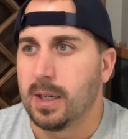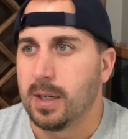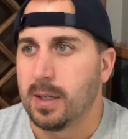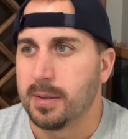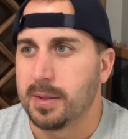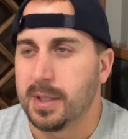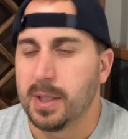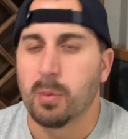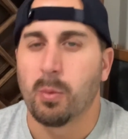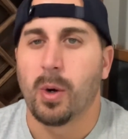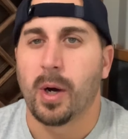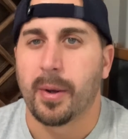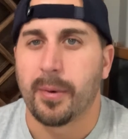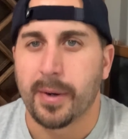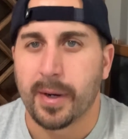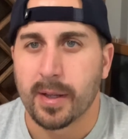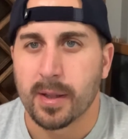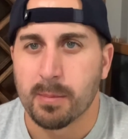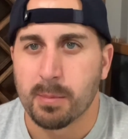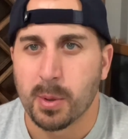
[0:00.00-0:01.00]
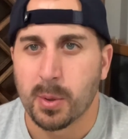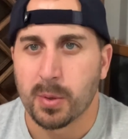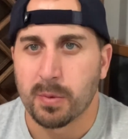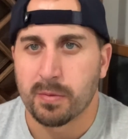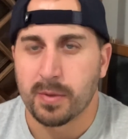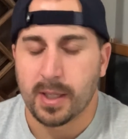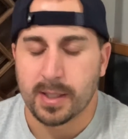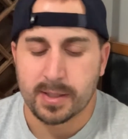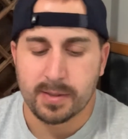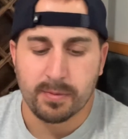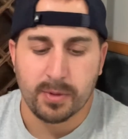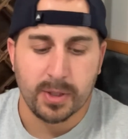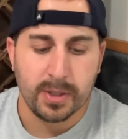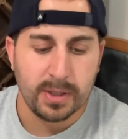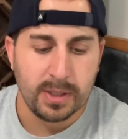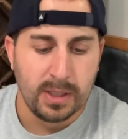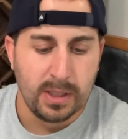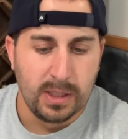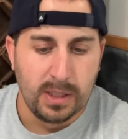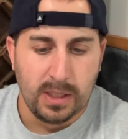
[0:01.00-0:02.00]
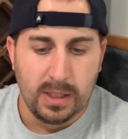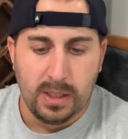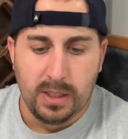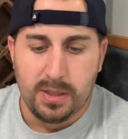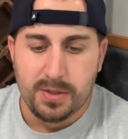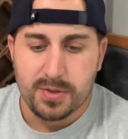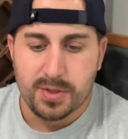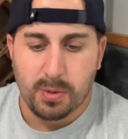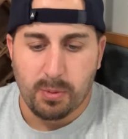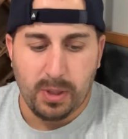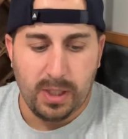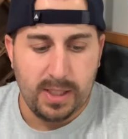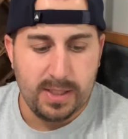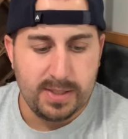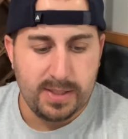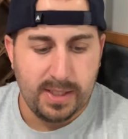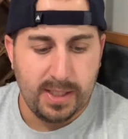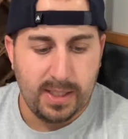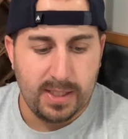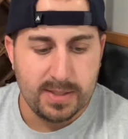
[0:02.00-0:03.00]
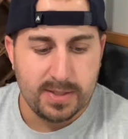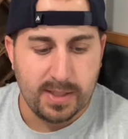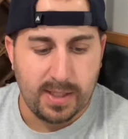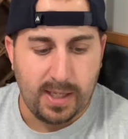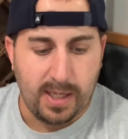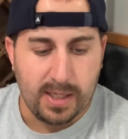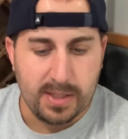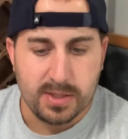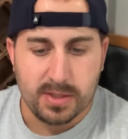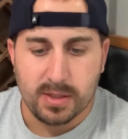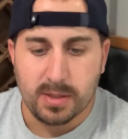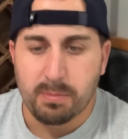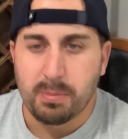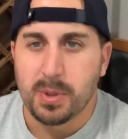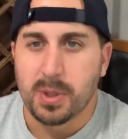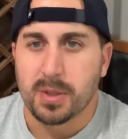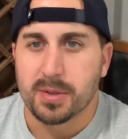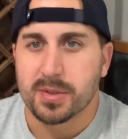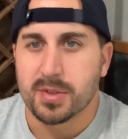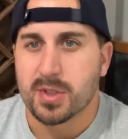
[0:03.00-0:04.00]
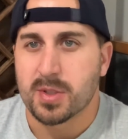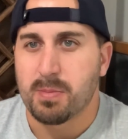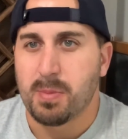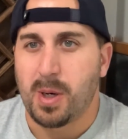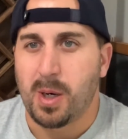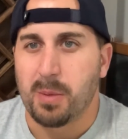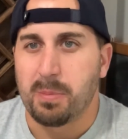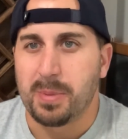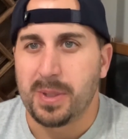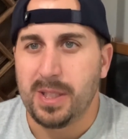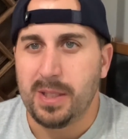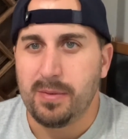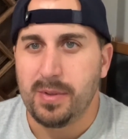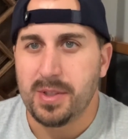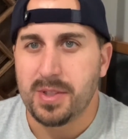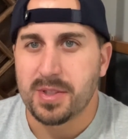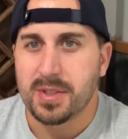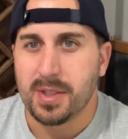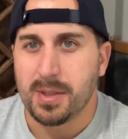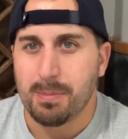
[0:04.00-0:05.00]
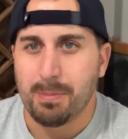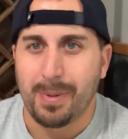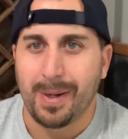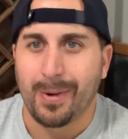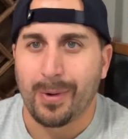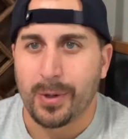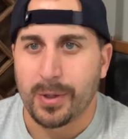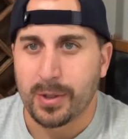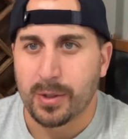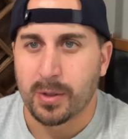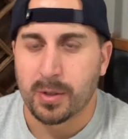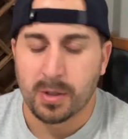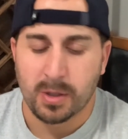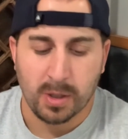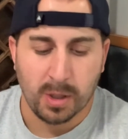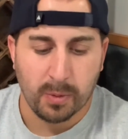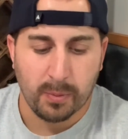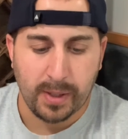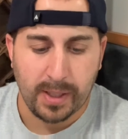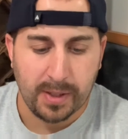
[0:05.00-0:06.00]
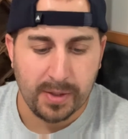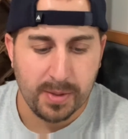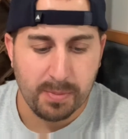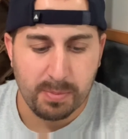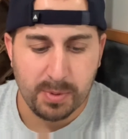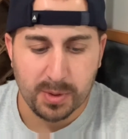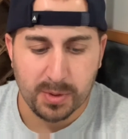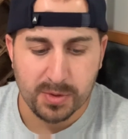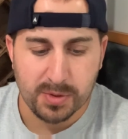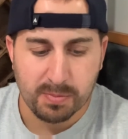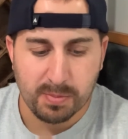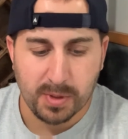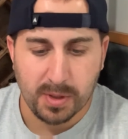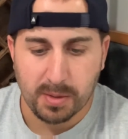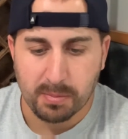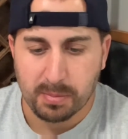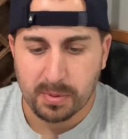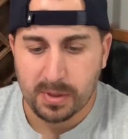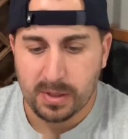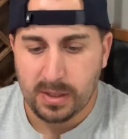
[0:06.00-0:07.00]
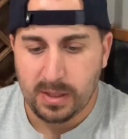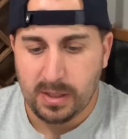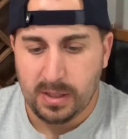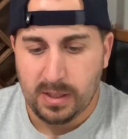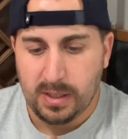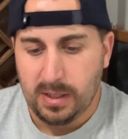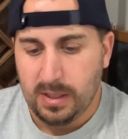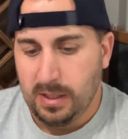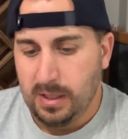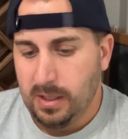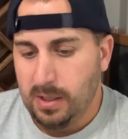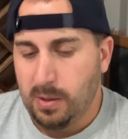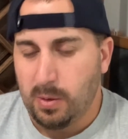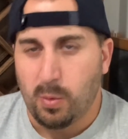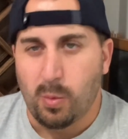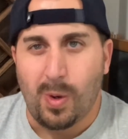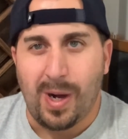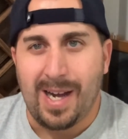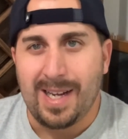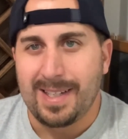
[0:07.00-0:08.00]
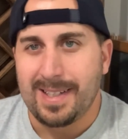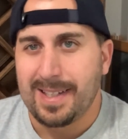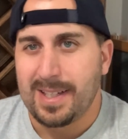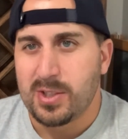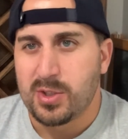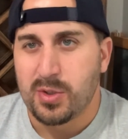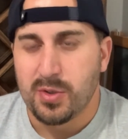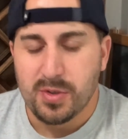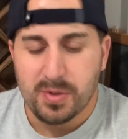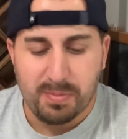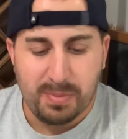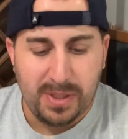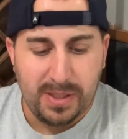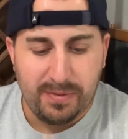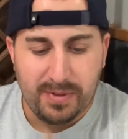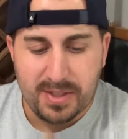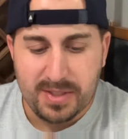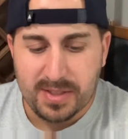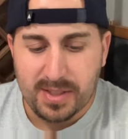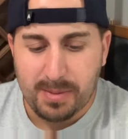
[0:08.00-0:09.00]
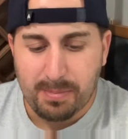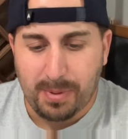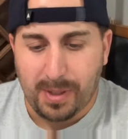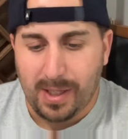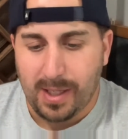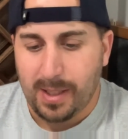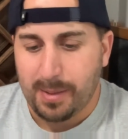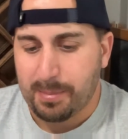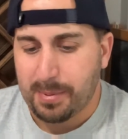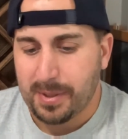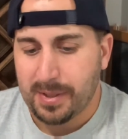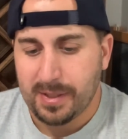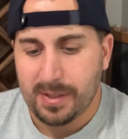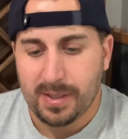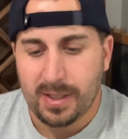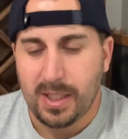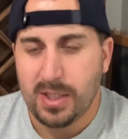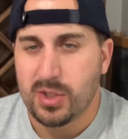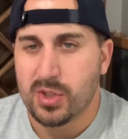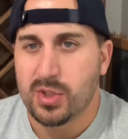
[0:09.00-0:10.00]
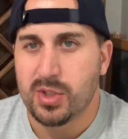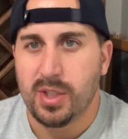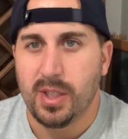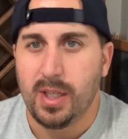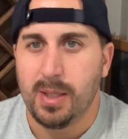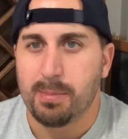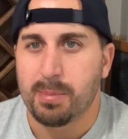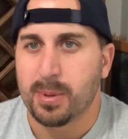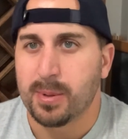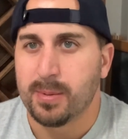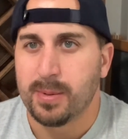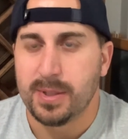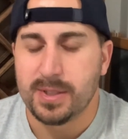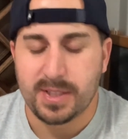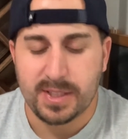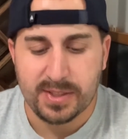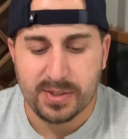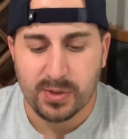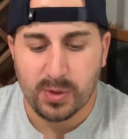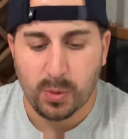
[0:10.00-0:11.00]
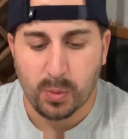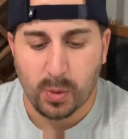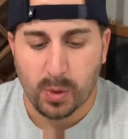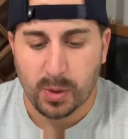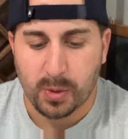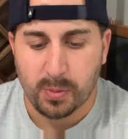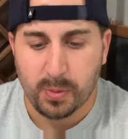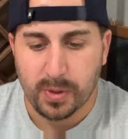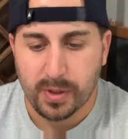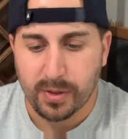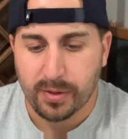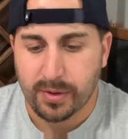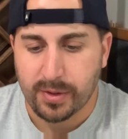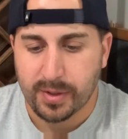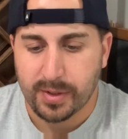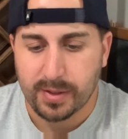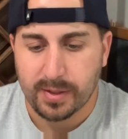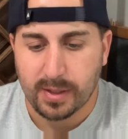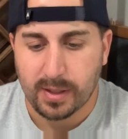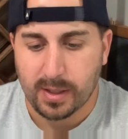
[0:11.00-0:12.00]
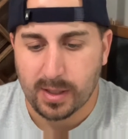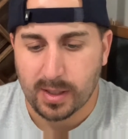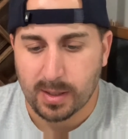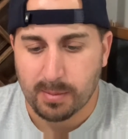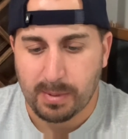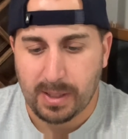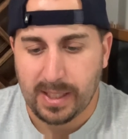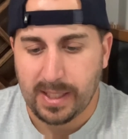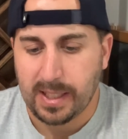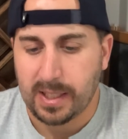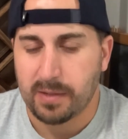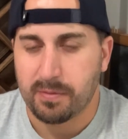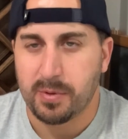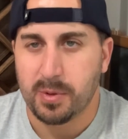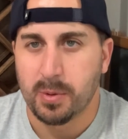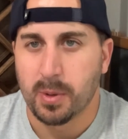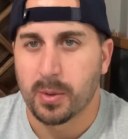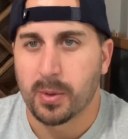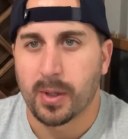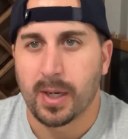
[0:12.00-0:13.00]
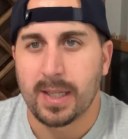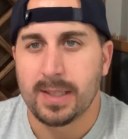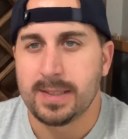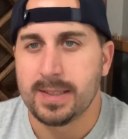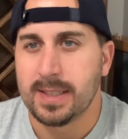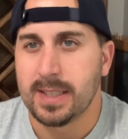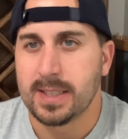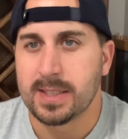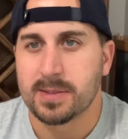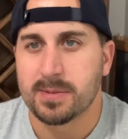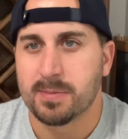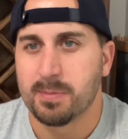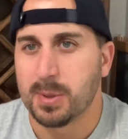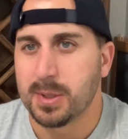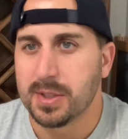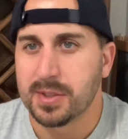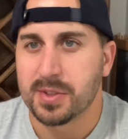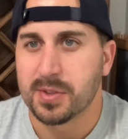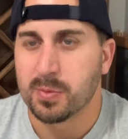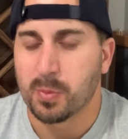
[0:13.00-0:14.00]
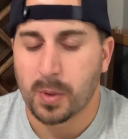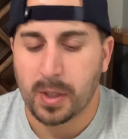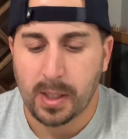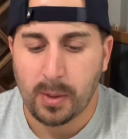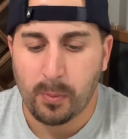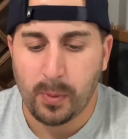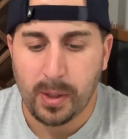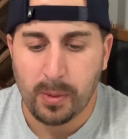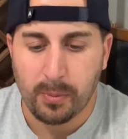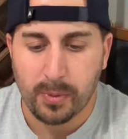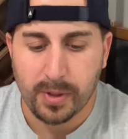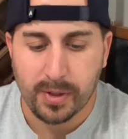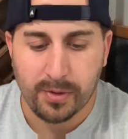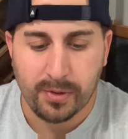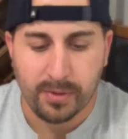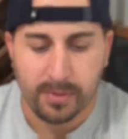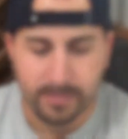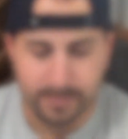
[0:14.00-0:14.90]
get water out of the boat effectively? So what I did is I actually built a small PVC barrier around the bilge pump. Why did I choose PVC pipe? It's cheap, it's easy to work with. I had a few other ideas, but this is what I went with.